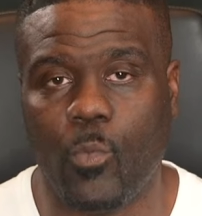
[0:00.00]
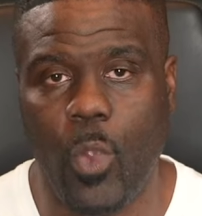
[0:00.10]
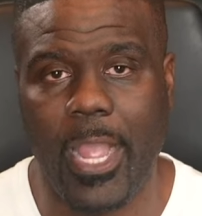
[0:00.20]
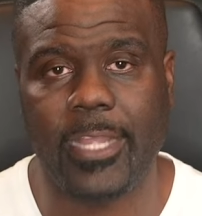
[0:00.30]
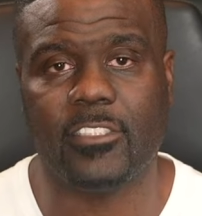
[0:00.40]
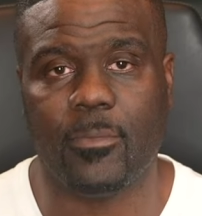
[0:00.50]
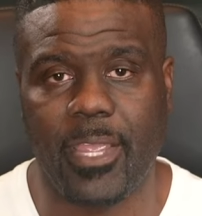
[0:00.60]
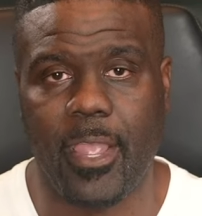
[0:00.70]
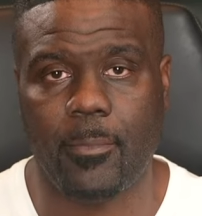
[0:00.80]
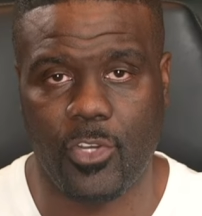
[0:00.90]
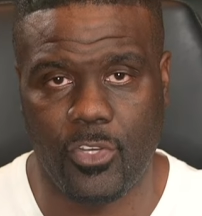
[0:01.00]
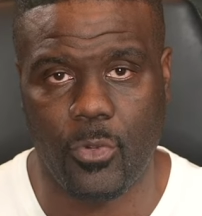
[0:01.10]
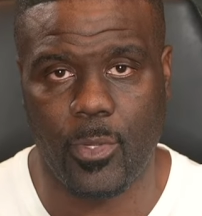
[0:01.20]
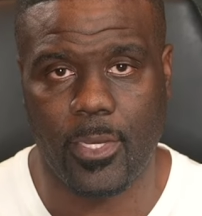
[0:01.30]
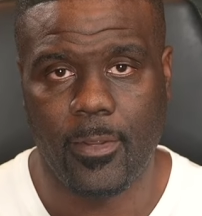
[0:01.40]
way to be able to do
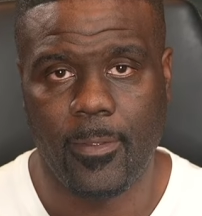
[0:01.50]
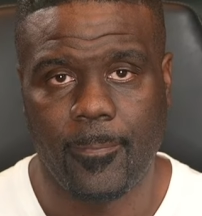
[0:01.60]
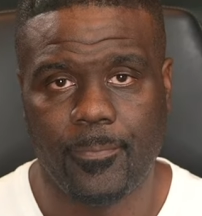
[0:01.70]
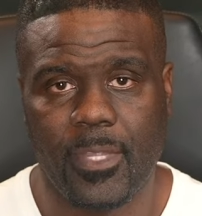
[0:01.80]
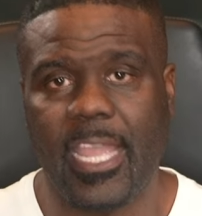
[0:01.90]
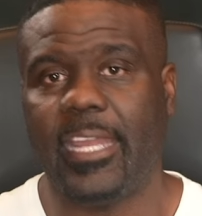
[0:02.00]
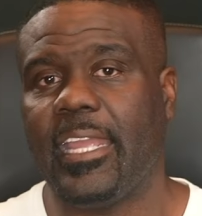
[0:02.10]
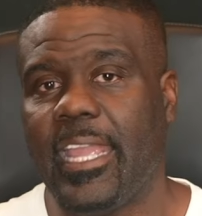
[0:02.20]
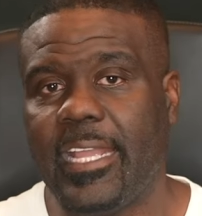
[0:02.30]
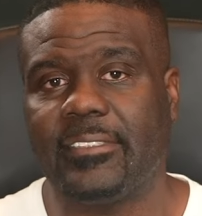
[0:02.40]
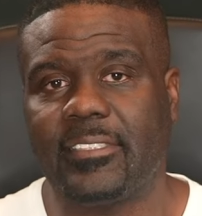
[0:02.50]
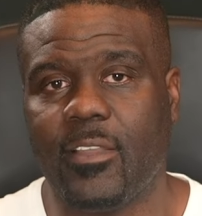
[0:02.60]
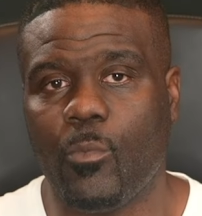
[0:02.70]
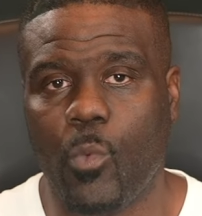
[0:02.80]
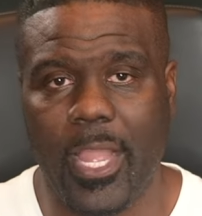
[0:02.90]
it, an
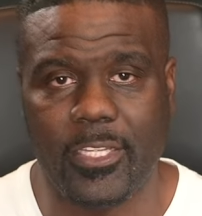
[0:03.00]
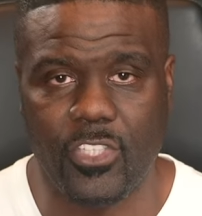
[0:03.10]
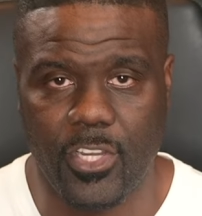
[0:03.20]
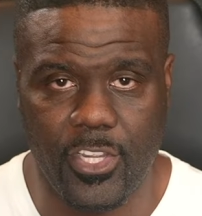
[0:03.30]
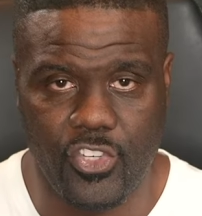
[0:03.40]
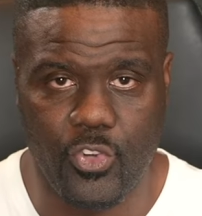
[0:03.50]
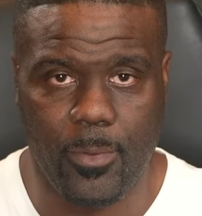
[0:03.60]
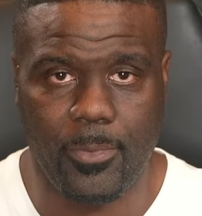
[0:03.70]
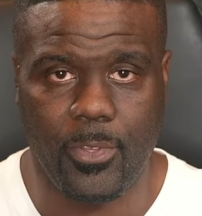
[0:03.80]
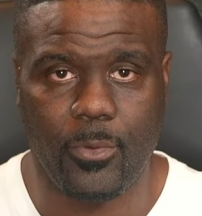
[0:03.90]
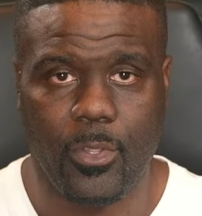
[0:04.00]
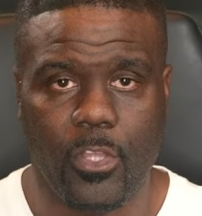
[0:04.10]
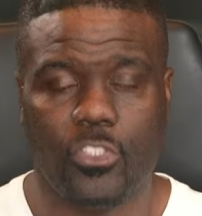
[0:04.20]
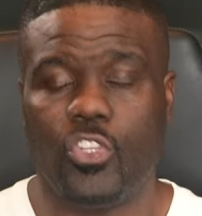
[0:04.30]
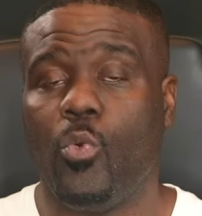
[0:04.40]
instant way to contribute
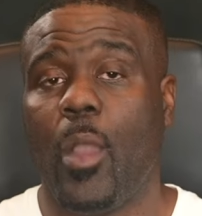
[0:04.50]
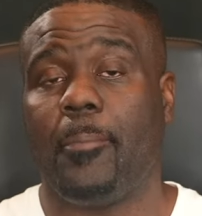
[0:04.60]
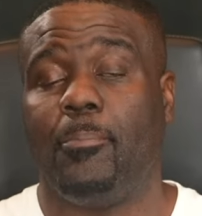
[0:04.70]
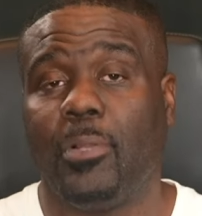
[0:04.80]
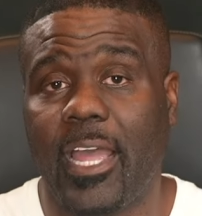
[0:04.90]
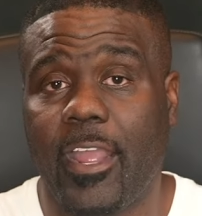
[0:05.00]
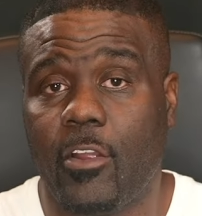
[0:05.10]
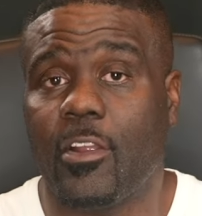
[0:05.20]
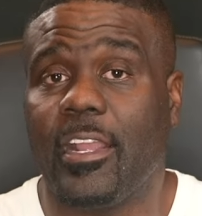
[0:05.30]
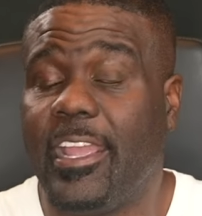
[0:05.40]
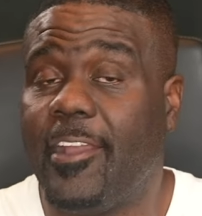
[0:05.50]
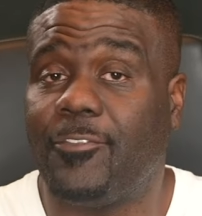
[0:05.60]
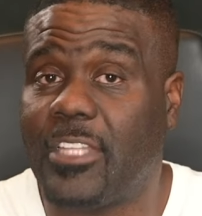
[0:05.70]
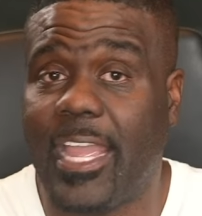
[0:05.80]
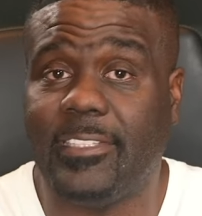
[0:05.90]
to a player
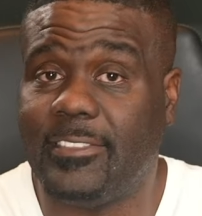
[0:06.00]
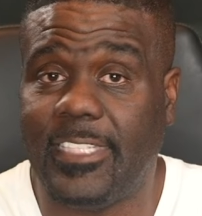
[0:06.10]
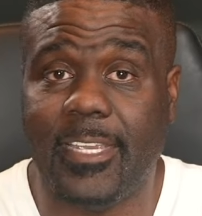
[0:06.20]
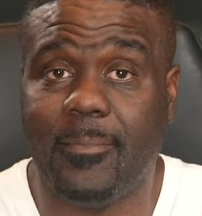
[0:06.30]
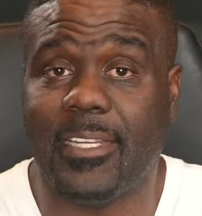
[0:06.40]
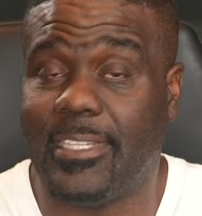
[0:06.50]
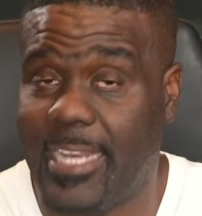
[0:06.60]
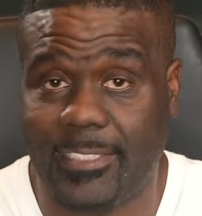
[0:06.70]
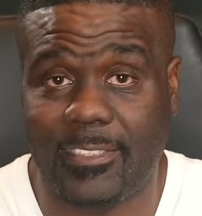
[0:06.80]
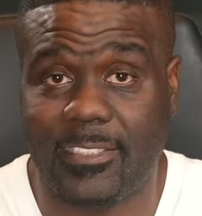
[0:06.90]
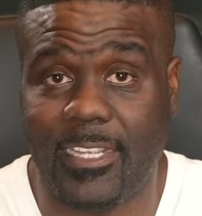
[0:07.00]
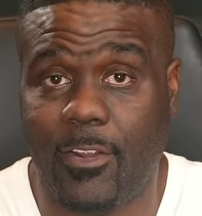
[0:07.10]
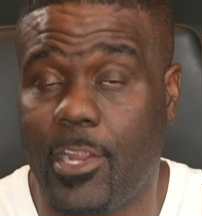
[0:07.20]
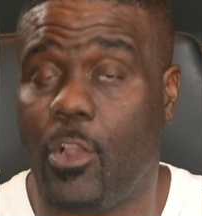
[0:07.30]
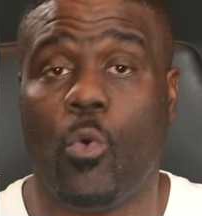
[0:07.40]
if they deem it
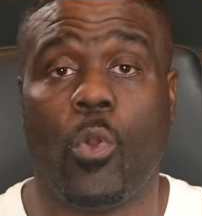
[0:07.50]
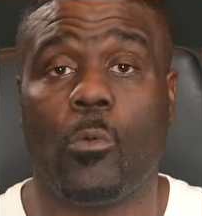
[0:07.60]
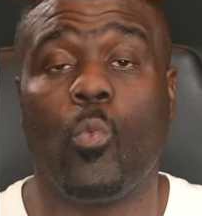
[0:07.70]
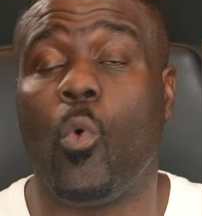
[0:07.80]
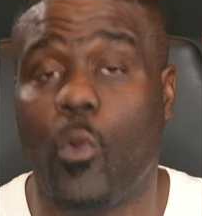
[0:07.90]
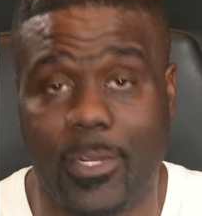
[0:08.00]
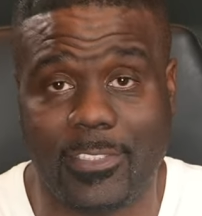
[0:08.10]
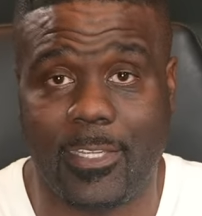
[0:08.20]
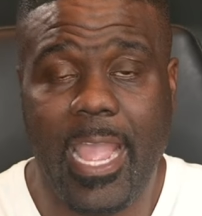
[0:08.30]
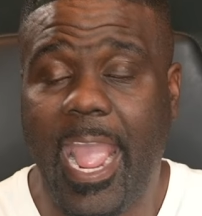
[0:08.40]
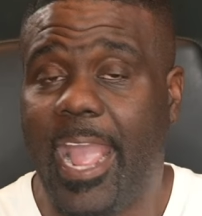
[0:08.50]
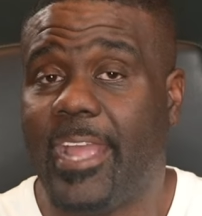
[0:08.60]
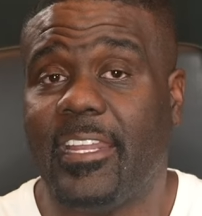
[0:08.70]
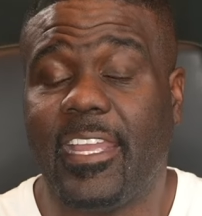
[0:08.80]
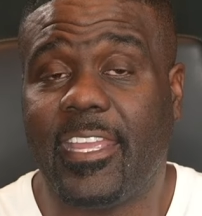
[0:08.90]
necessary or warranted.
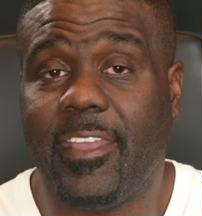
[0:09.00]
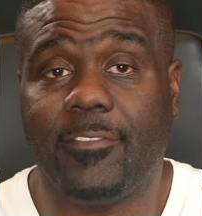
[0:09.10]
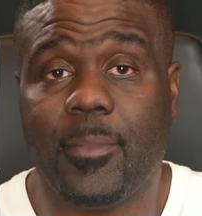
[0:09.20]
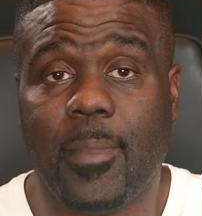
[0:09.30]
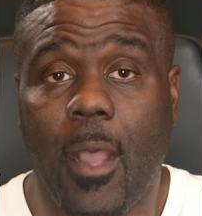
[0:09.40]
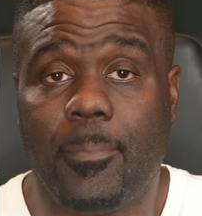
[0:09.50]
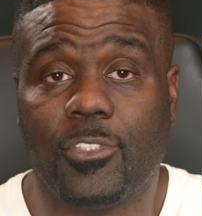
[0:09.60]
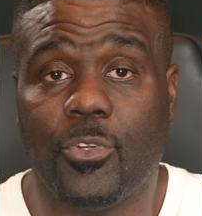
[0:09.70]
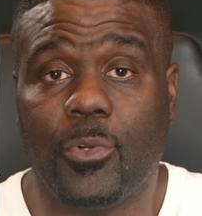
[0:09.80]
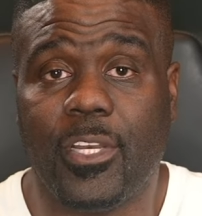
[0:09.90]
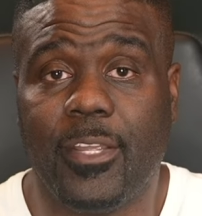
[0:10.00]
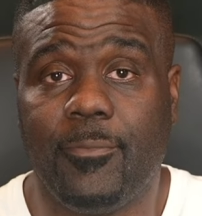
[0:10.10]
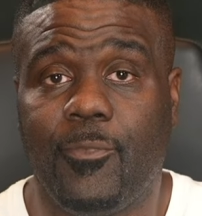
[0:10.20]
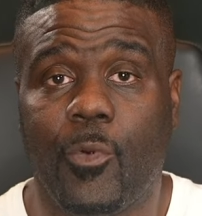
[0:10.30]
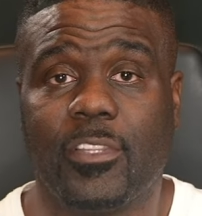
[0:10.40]
And it gives them an opportunity
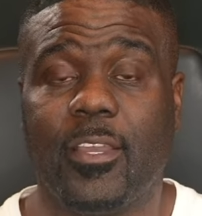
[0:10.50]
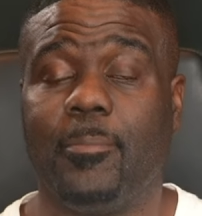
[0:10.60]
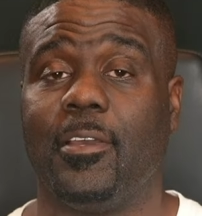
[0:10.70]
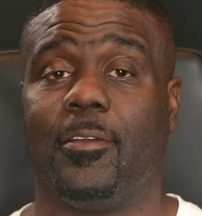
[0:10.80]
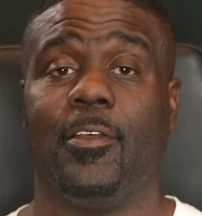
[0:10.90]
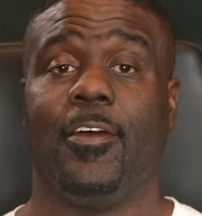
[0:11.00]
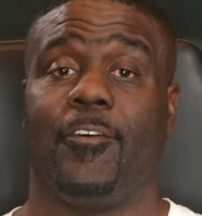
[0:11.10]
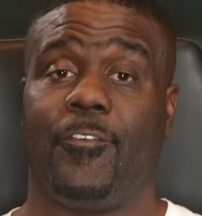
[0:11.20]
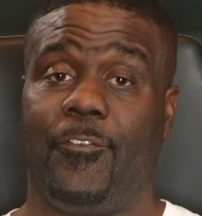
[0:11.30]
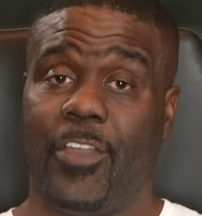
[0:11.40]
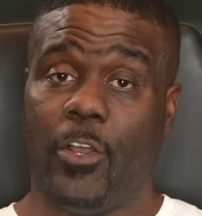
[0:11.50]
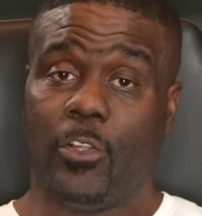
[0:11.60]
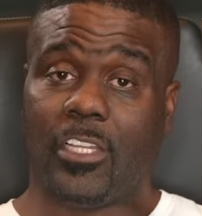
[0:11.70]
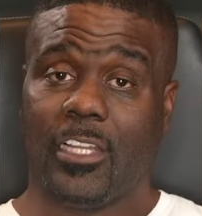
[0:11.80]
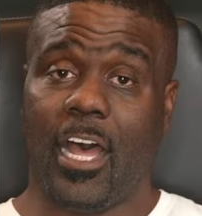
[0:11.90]
for them to feel
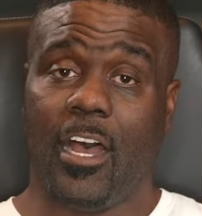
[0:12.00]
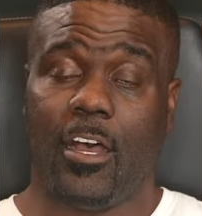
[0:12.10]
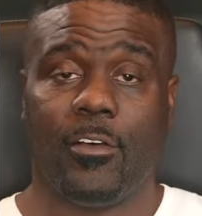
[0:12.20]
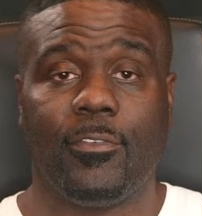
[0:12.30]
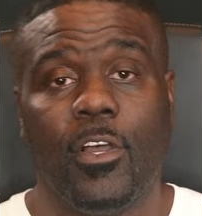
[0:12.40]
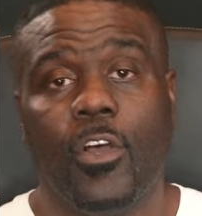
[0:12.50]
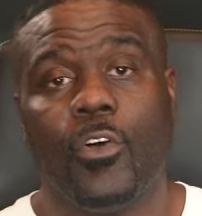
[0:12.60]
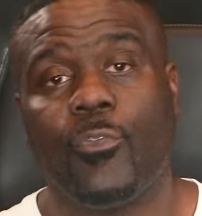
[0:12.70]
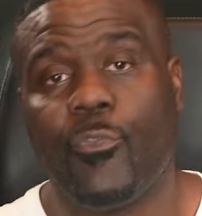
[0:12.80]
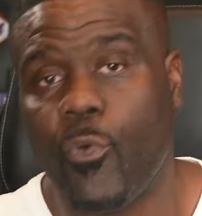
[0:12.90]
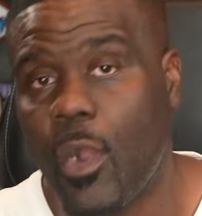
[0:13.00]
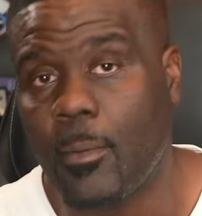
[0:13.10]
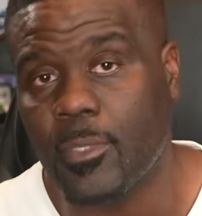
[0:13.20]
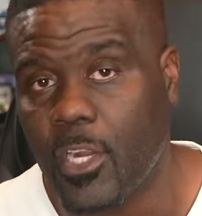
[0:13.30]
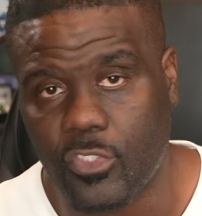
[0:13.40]
the love
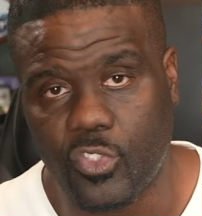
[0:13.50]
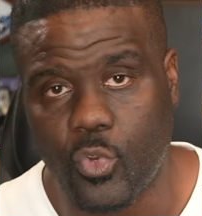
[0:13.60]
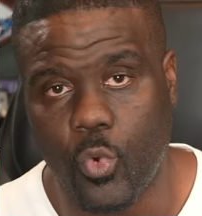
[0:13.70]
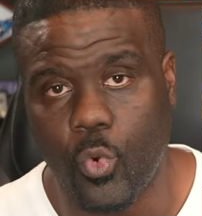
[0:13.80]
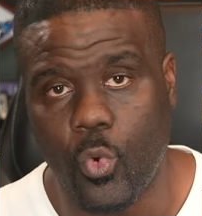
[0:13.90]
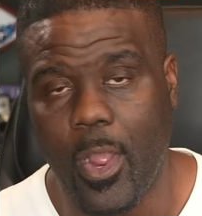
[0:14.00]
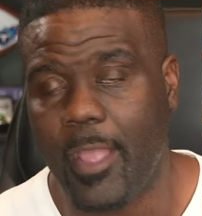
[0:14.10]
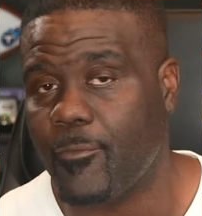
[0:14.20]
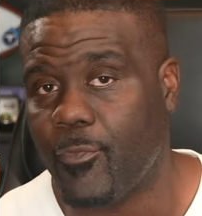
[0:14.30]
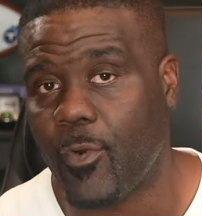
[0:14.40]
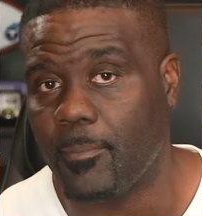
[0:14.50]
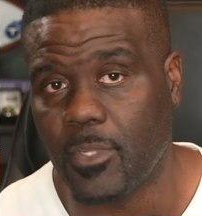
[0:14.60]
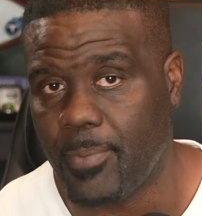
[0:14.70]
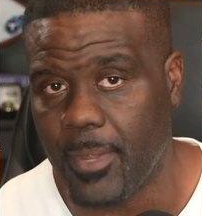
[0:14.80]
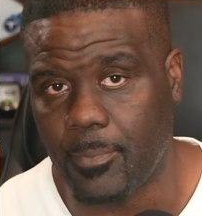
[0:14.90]
from their school and from
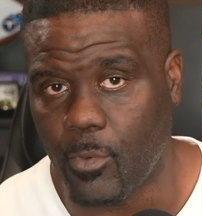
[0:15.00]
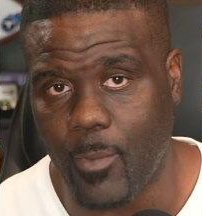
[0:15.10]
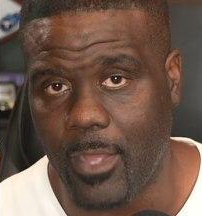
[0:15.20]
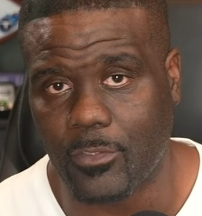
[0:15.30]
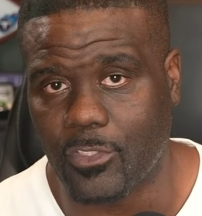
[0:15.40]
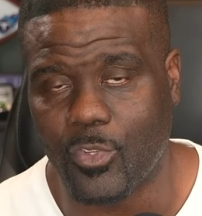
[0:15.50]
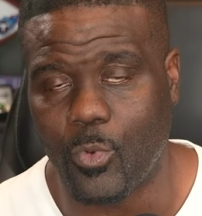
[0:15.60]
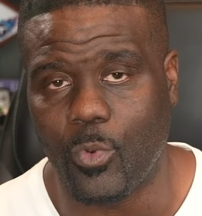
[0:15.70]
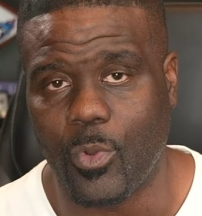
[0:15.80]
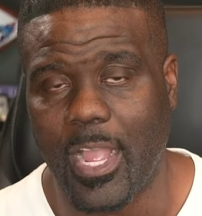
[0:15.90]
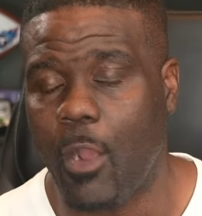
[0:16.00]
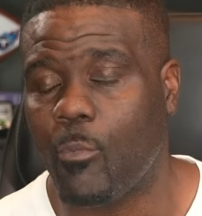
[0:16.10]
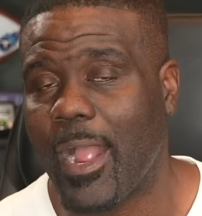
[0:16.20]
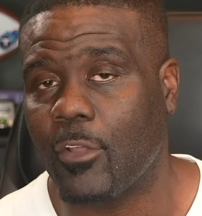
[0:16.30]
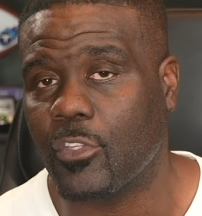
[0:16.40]
the people around the school,
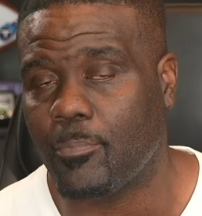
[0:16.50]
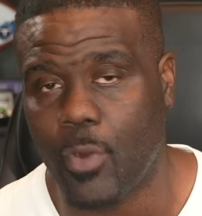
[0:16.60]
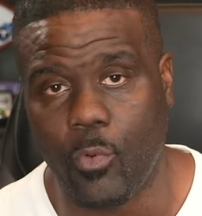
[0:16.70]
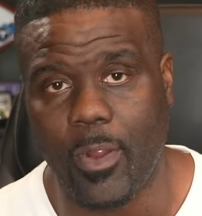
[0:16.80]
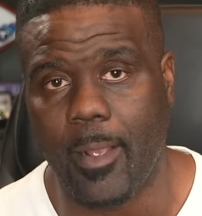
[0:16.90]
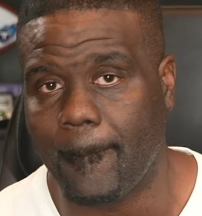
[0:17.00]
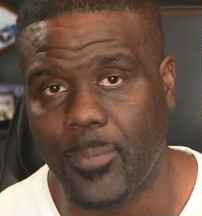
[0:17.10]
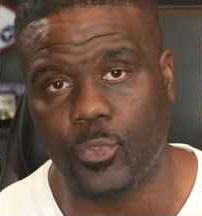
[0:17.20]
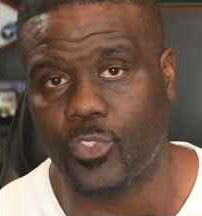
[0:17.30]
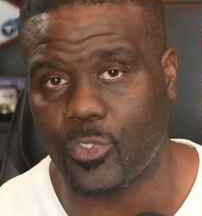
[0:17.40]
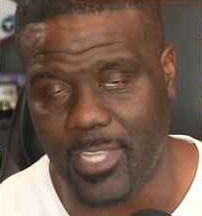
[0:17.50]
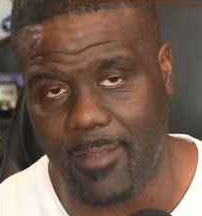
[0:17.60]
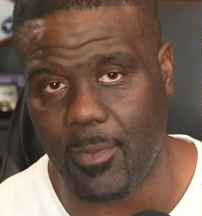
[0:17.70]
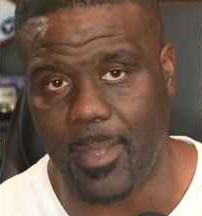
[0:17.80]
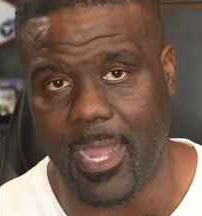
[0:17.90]
around the program, boosters,
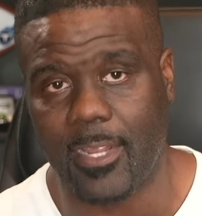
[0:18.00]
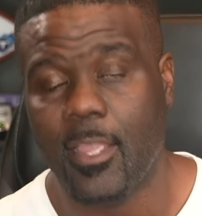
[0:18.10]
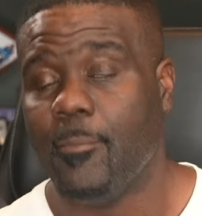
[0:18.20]
everybody.